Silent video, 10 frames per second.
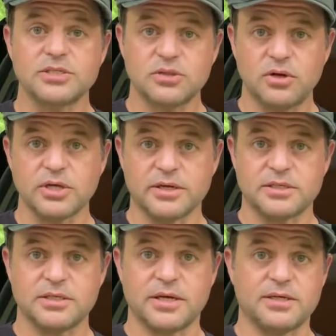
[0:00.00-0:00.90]
of loads on
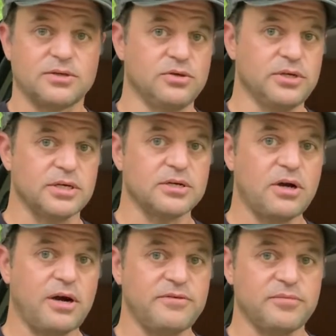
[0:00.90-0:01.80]
it tonight, including a
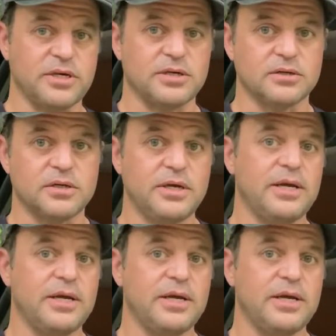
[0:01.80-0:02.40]
coffee maker,